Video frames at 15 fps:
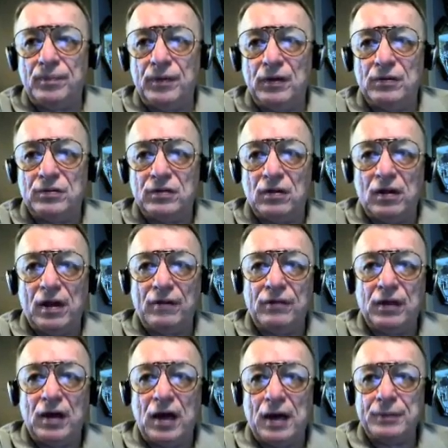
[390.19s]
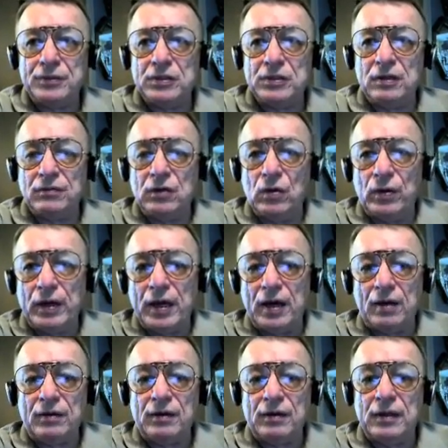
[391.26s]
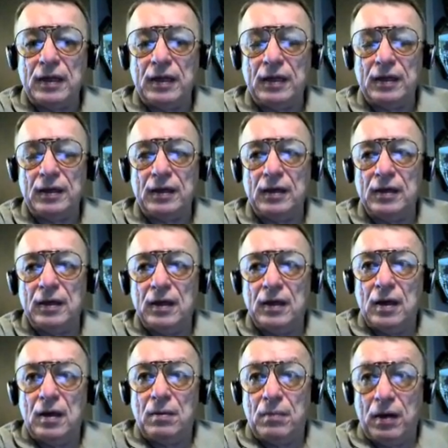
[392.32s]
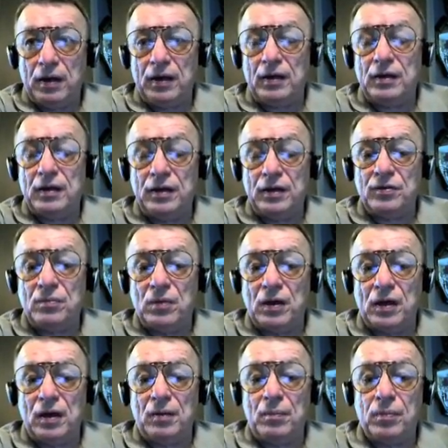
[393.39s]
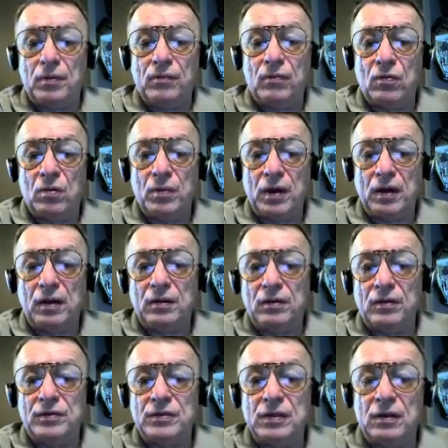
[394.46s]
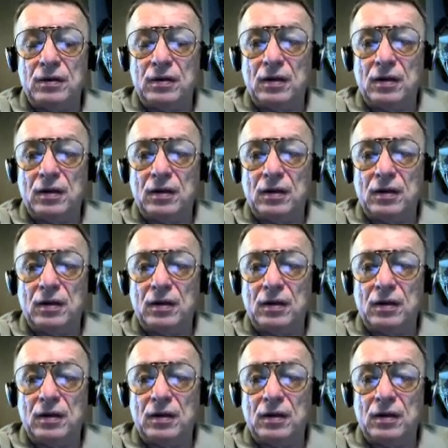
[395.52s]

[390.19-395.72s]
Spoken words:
you still have the option of going out and making decent money performing those